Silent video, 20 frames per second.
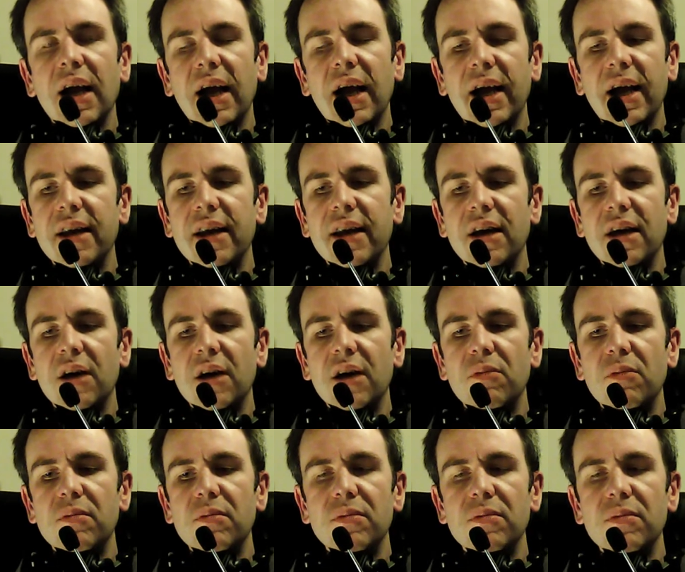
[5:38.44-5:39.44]

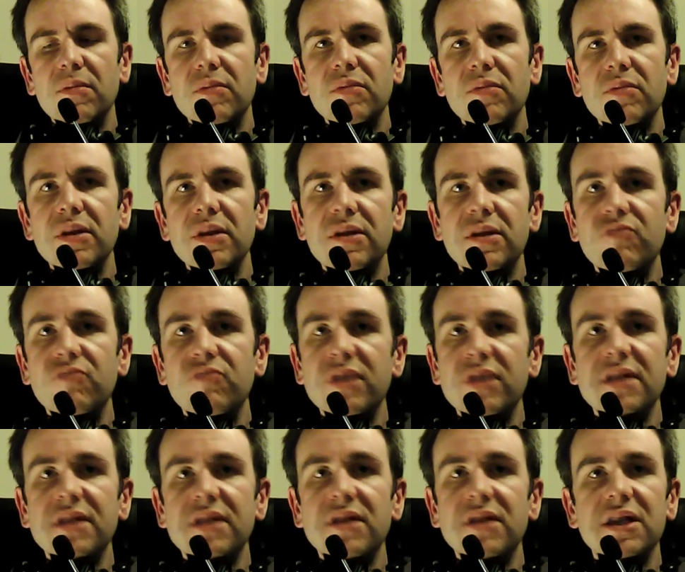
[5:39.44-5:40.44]
and
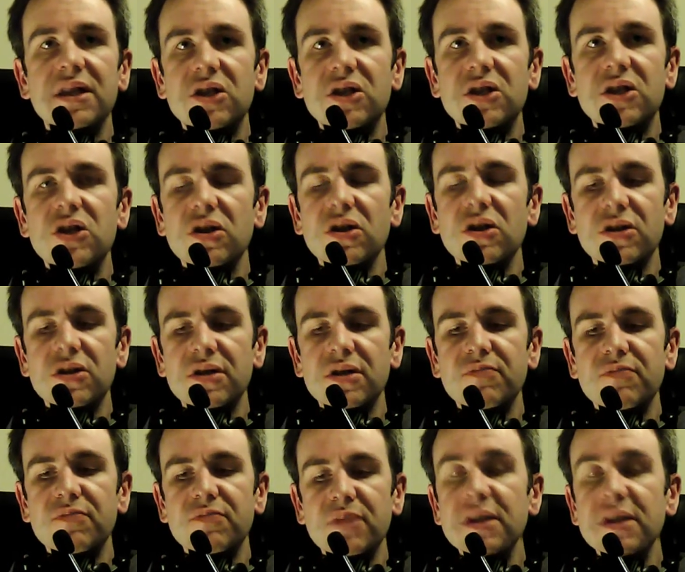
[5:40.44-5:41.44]
there's
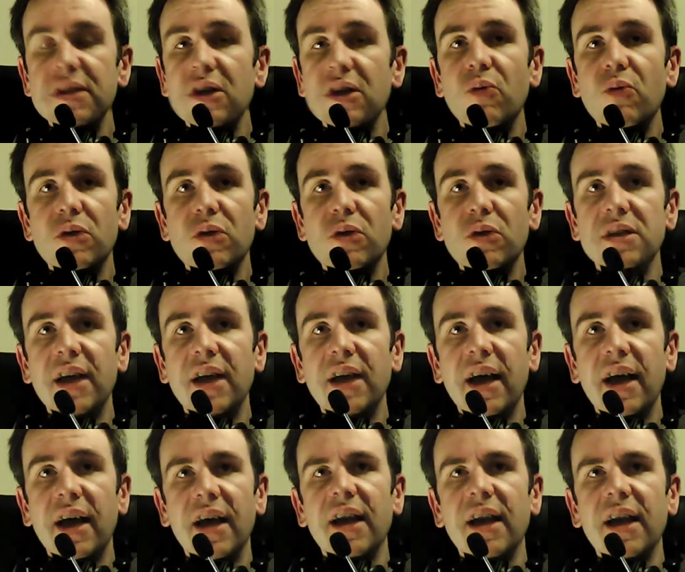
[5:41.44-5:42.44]
just so much
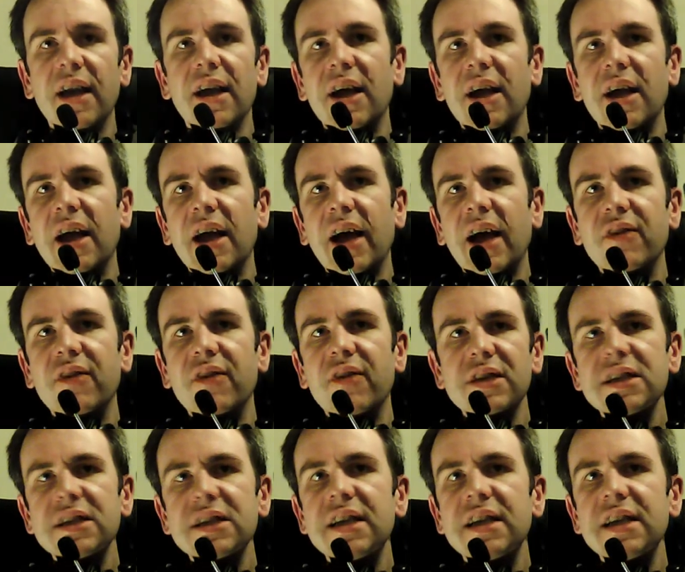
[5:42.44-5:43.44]
there, and the
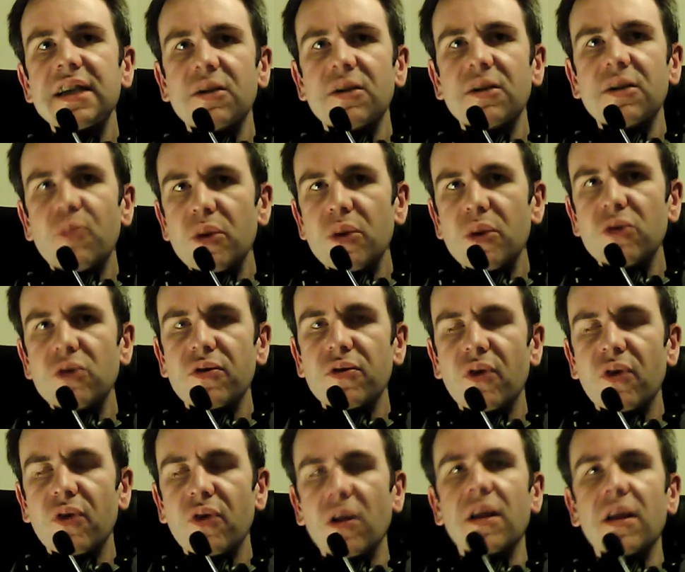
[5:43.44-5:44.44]
cities are
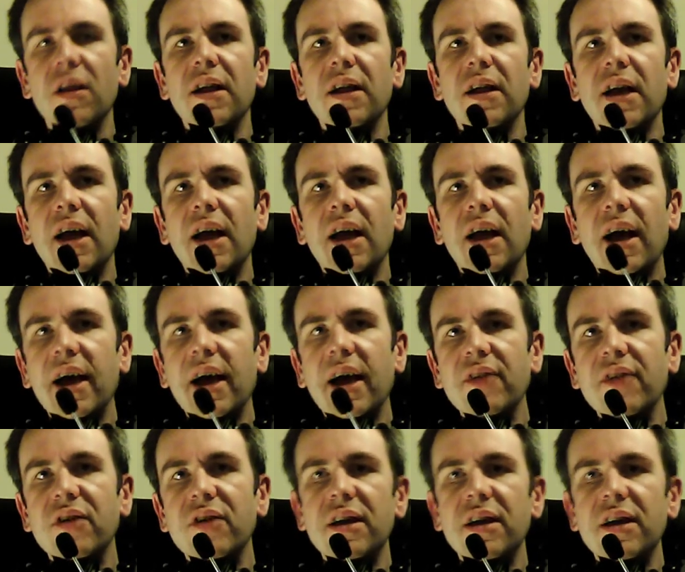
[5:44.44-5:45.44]
beautiful,
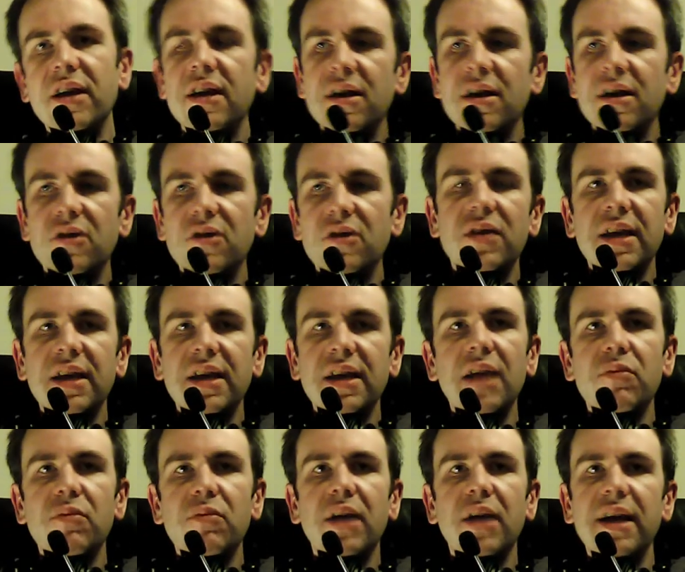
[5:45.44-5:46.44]
and the
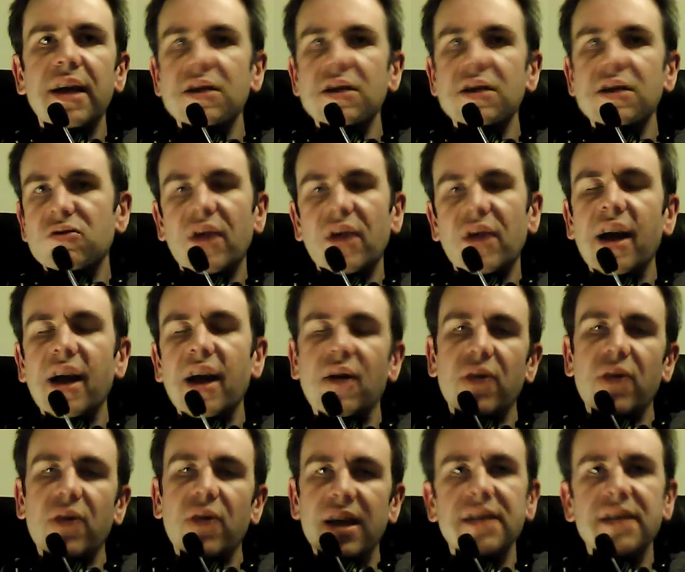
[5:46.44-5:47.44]
gameplay is great.
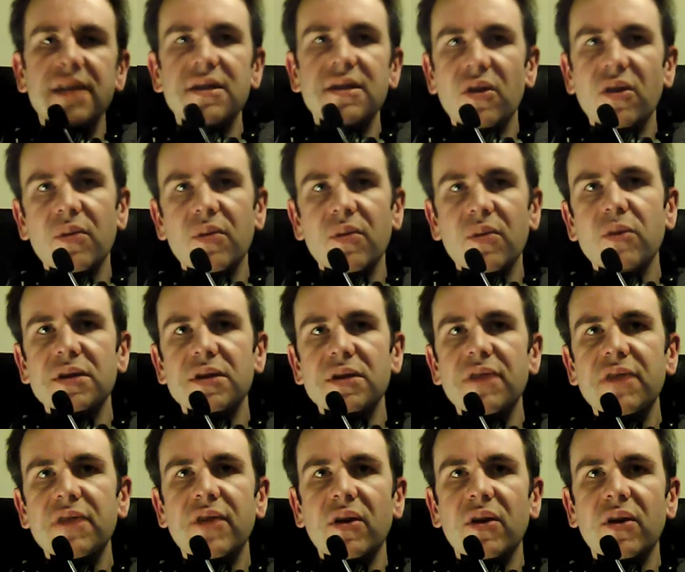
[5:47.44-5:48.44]
Okay, it's not the most
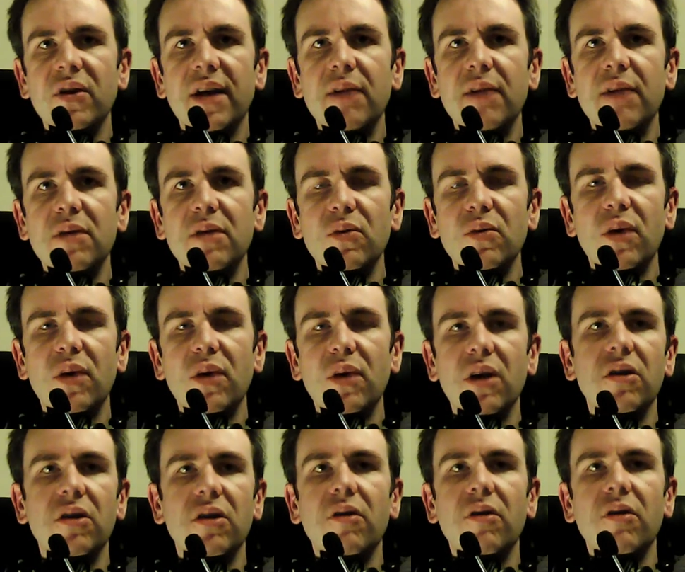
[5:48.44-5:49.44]
difficult game in the
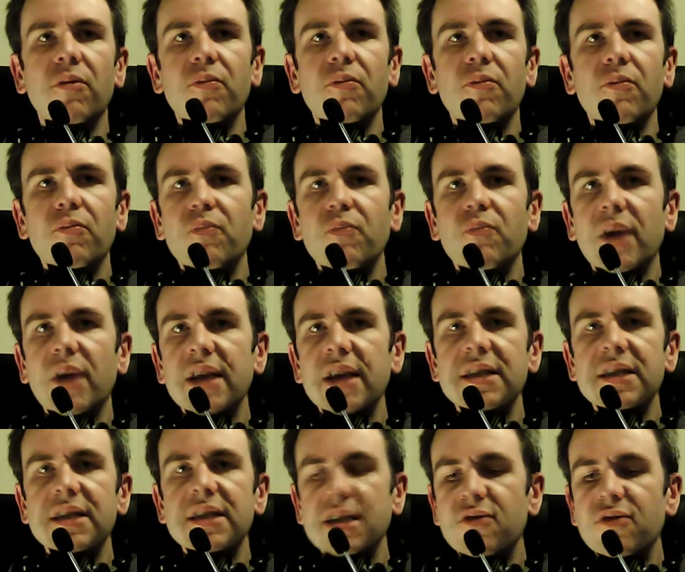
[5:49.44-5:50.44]
world, but
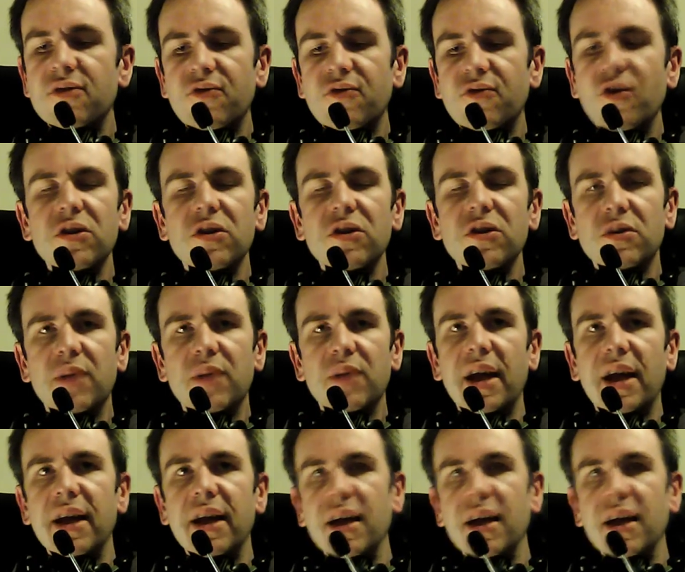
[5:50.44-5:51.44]
it's fun to
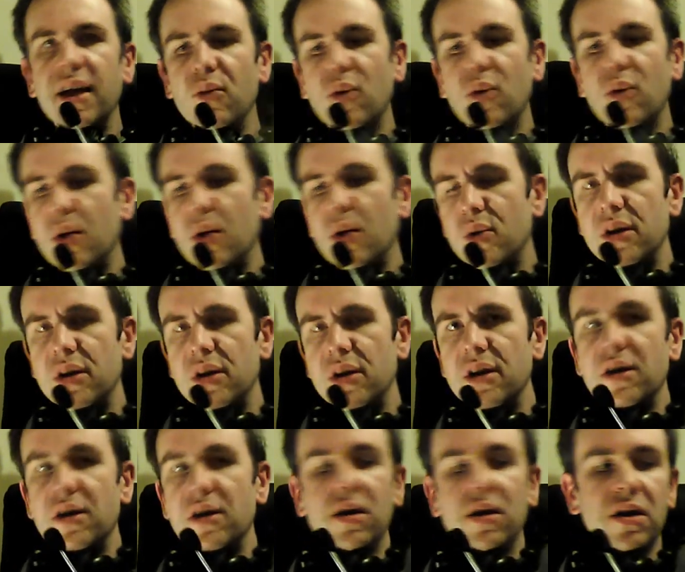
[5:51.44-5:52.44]
play, and why wouldn't you?